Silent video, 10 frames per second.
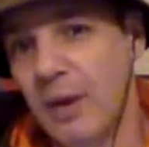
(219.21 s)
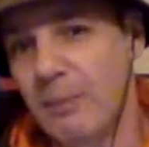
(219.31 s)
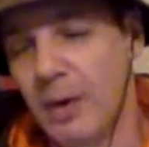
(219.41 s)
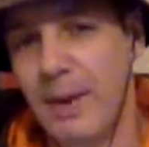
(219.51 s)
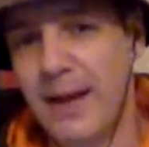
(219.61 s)

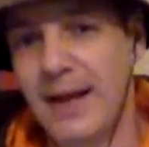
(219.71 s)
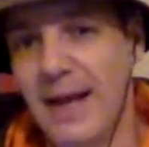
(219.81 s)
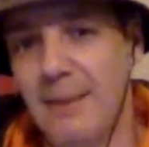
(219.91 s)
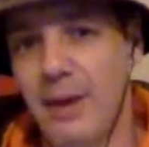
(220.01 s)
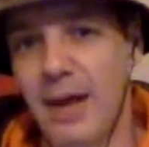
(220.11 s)
But Ben
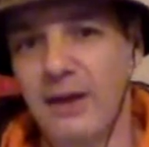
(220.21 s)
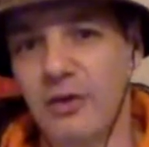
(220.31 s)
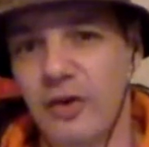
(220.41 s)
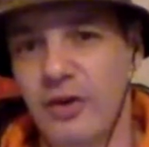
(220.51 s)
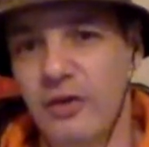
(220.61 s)
Lamb
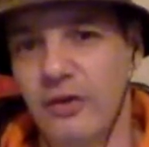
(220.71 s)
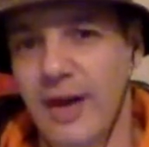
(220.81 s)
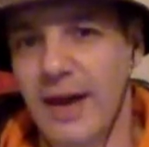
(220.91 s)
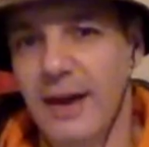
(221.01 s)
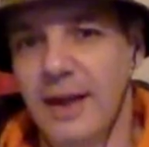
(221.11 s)
and Julian
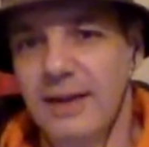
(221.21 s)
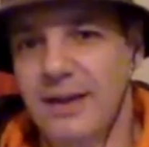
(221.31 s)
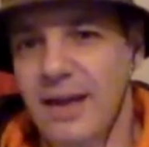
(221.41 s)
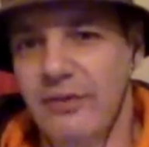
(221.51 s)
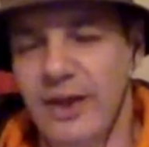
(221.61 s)
Surveyor
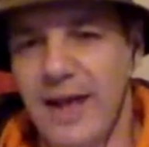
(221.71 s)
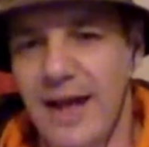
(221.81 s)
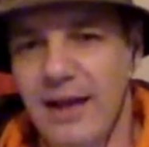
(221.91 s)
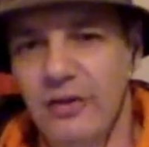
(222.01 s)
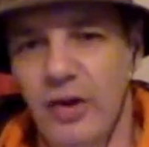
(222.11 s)
definitely
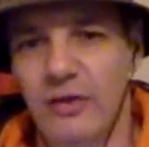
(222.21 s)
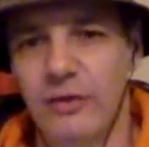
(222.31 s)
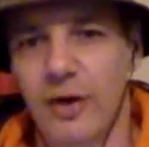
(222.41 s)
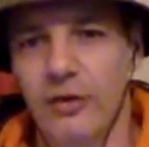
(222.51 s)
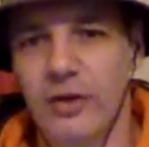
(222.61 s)
had a size
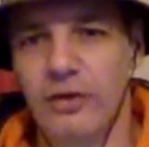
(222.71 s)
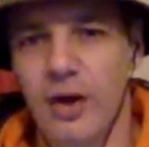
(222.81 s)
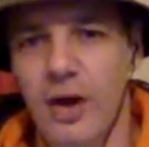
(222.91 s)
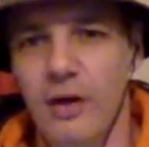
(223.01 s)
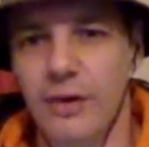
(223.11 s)
advantage
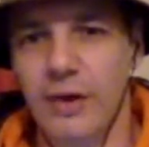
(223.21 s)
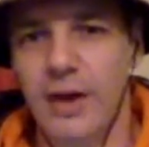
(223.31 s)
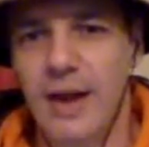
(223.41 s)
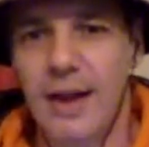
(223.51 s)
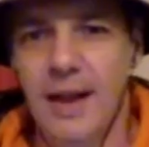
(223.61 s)
over
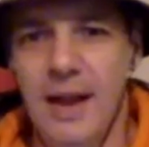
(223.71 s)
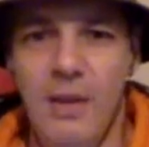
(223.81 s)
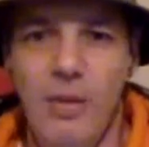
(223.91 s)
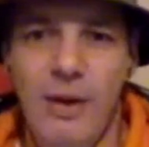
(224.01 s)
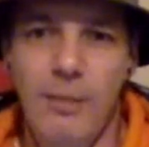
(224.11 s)

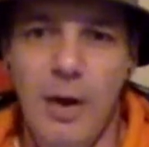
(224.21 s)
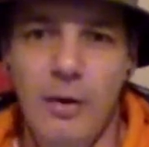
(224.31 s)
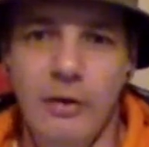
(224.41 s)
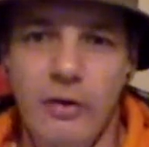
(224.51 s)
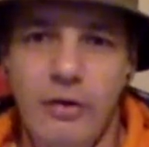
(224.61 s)
their
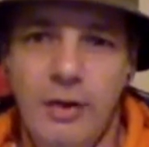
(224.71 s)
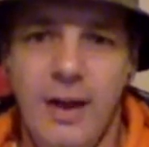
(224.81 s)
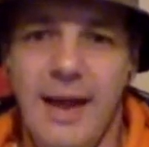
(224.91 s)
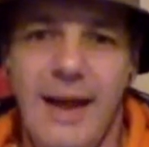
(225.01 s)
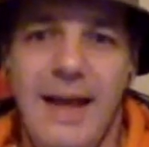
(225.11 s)
opponents,
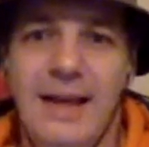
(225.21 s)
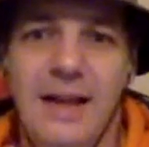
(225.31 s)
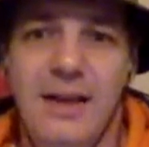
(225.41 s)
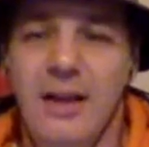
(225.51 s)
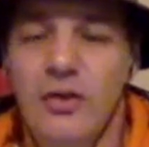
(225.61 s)
and
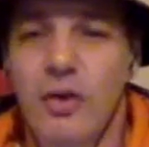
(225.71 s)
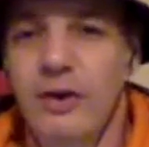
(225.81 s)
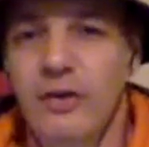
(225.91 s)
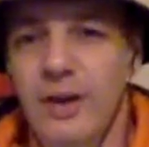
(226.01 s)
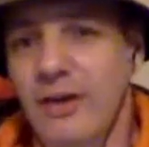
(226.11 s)

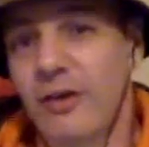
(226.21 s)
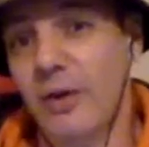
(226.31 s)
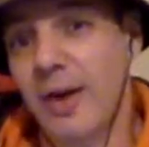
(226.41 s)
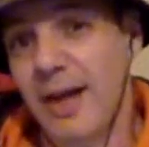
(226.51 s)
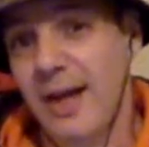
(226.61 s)

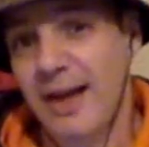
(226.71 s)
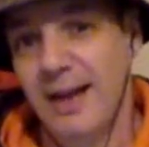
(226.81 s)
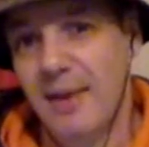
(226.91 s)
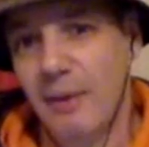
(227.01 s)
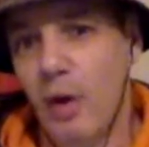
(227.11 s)
so
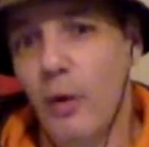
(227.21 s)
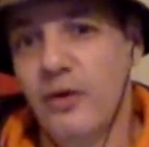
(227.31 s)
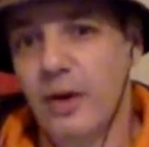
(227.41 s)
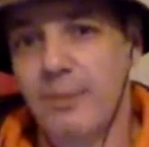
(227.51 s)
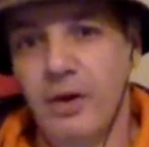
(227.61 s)
they were
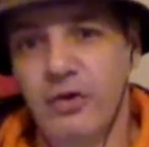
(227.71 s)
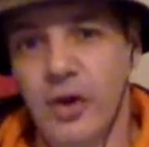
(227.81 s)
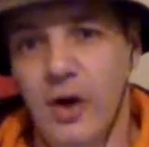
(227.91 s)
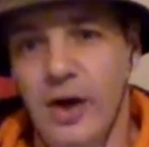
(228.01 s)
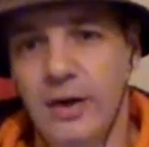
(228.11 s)
always going to bust
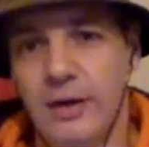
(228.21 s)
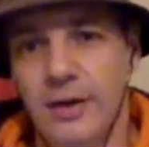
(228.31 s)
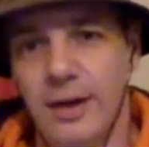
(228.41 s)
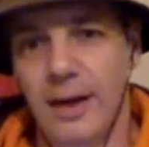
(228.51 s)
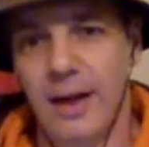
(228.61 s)
the line,
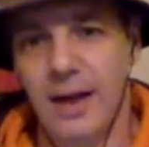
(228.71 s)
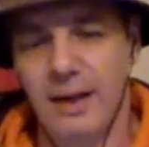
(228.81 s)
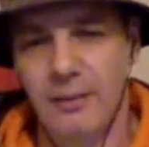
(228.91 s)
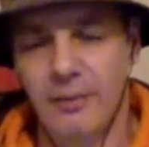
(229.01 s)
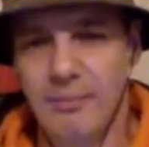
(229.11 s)

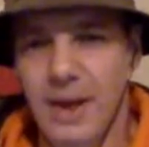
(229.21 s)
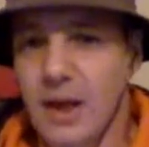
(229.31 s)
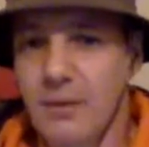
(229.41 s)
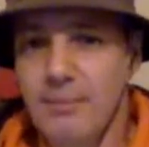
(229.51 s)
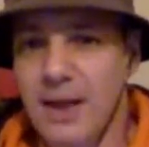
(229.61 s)

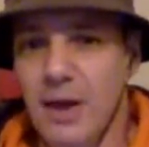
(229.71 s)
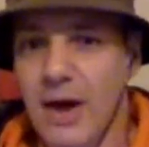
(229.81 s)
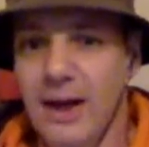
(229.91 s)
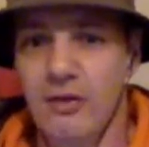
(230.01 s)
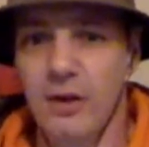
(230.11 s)
big guy
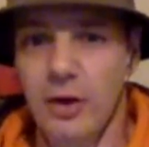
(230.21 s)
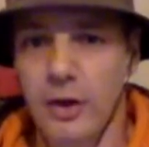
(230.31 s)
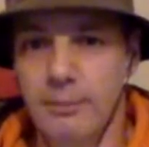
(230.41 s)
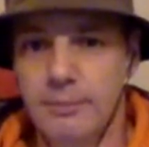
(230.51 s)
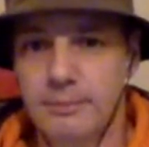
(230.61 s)
against little guy.